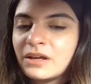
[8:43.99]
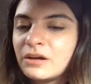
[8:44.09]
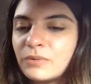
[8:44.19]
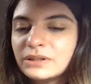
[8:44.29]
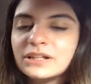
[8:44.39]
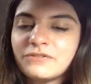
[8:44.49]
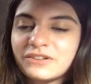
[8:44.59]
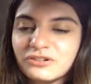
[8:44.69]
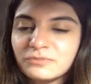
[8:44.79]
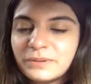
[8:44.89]
Well, if I
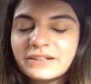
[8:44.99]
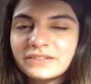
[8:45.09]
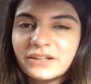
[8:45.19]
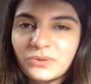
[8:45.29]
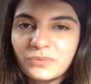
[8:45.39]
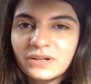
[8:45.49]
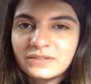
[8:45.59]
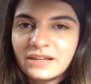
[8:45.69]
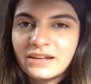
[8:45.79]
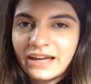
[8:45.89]
don't play d3,
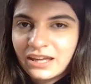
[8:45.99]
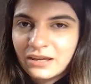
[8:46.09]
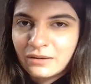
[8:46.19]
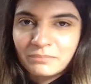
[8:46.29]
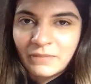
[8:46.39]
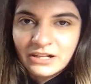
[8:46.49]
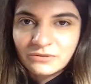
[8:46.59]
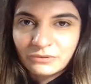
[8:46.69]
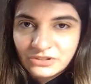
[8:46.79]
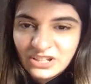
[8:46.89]
then I might as
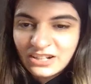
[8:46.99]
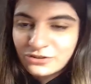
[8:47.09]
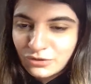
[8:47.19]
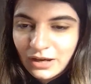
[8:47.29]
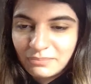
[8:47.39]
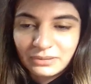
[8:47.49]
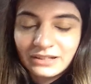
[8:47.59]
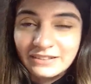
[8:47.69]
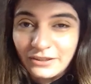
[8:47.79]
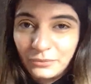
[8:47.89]
well resign, so I played
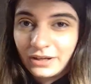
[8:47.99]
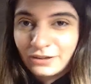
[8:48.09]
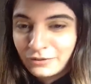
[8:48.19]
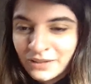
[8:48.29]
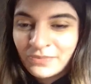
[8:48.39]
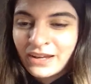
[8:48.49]
d3 anyway.